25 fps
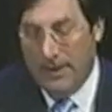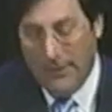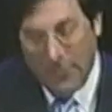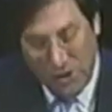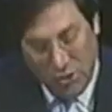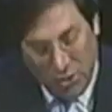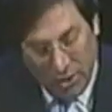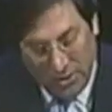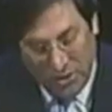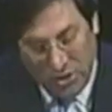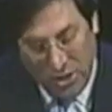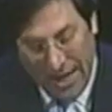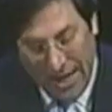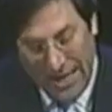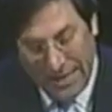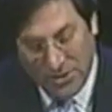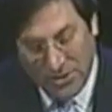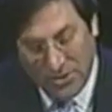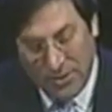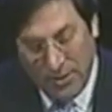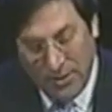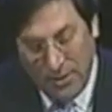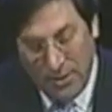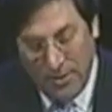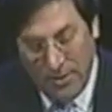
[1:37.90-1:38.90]
Then the judge
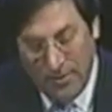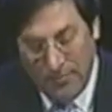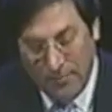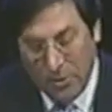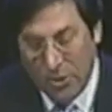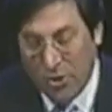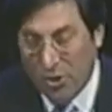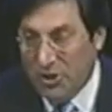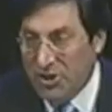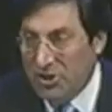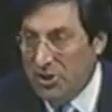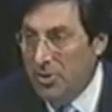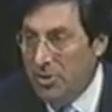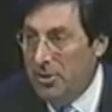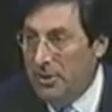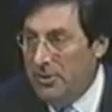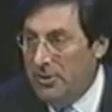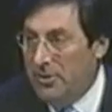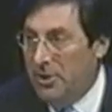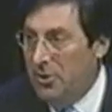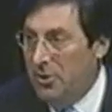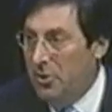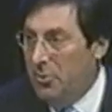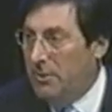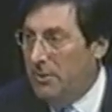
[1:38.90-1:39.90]
asked, but you
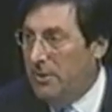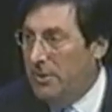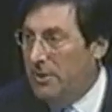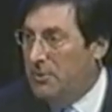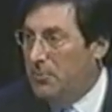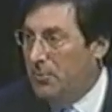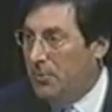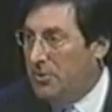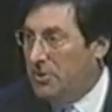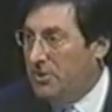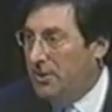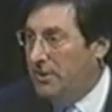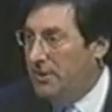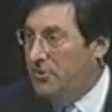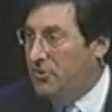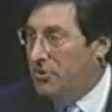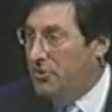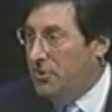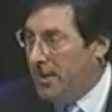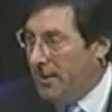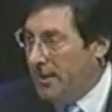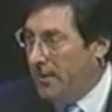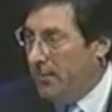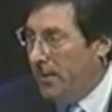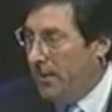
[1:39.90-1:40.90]
still continue with these
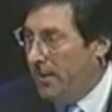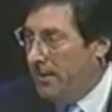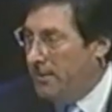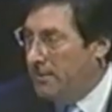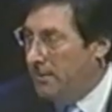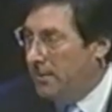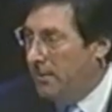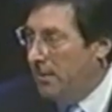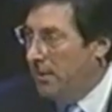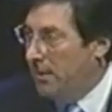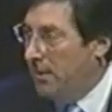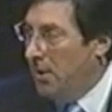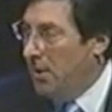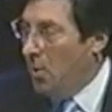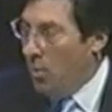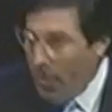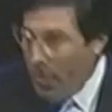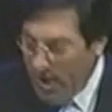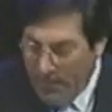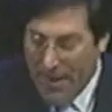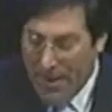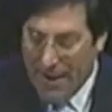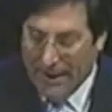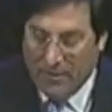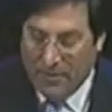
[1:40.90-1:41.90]
procedures anyways.
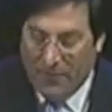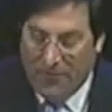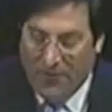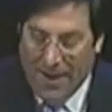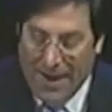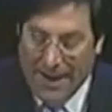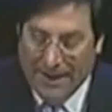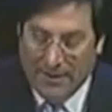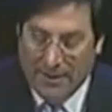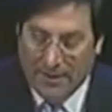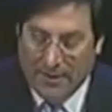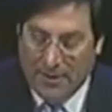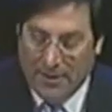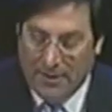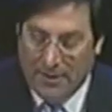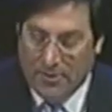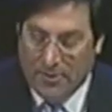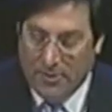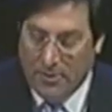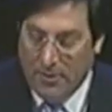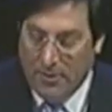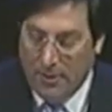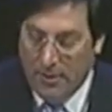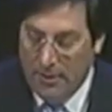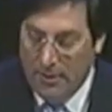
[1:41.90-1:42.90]
What about the fact that
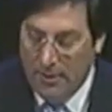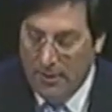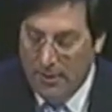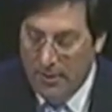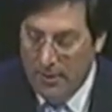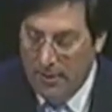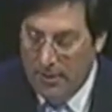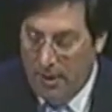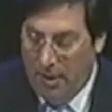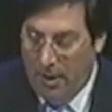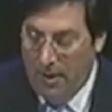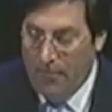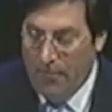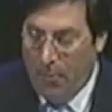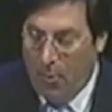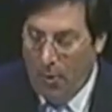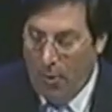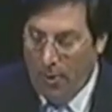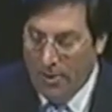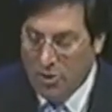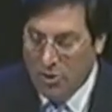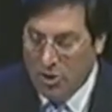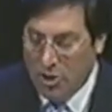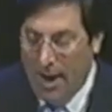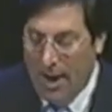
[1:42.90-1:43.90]
the
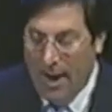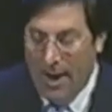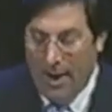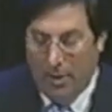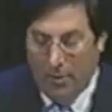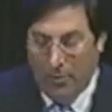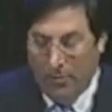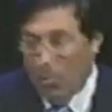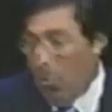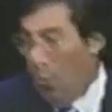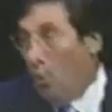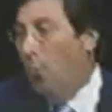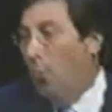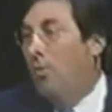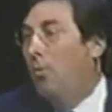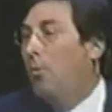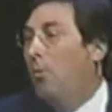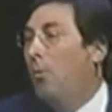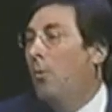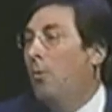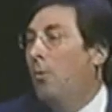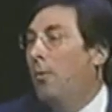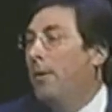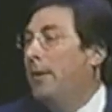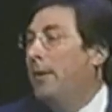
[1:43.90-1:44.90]
unborn child,
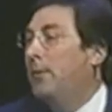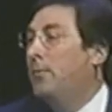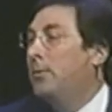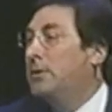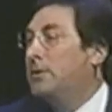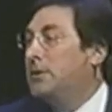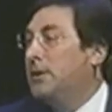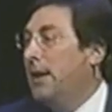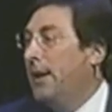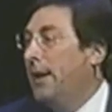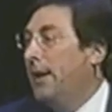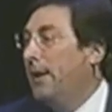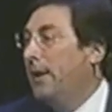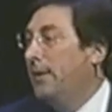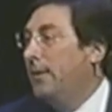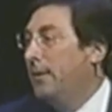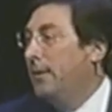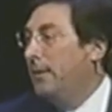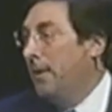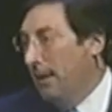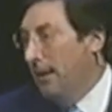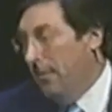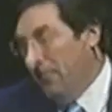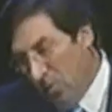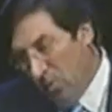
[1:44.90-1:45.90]
or he would say,
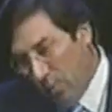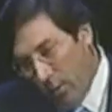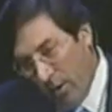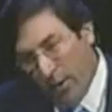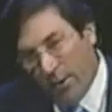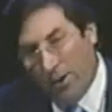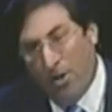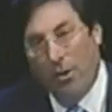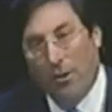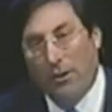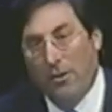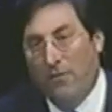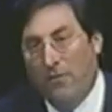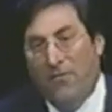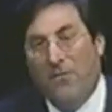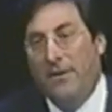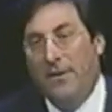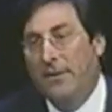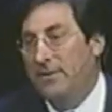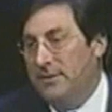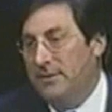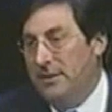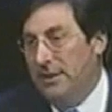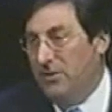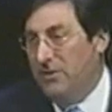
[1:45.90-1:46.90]
and if you want to call it a
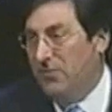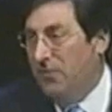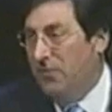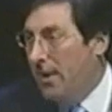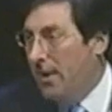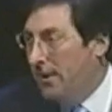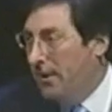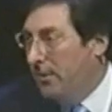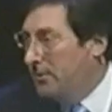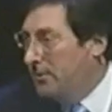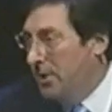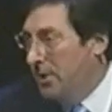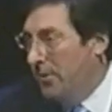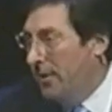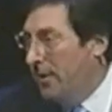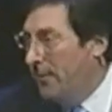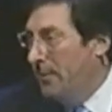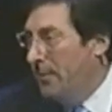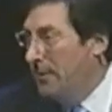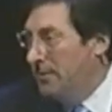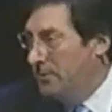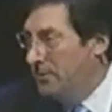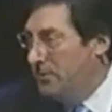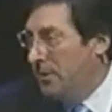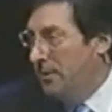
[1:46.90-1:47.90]
fetus, that's fine, because all
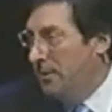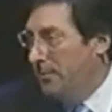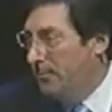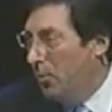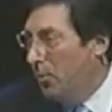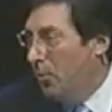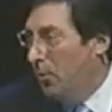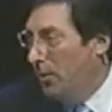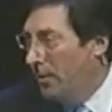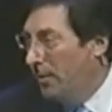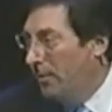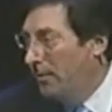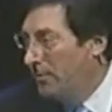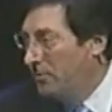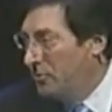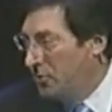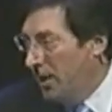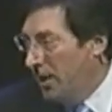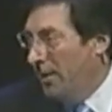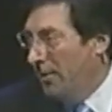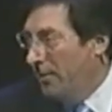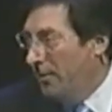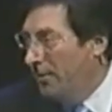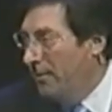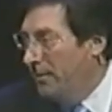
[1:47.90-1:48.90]
that means is unborn
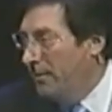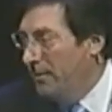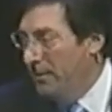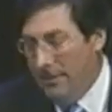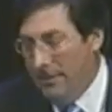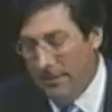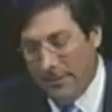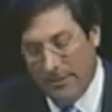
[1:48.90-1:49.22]
child.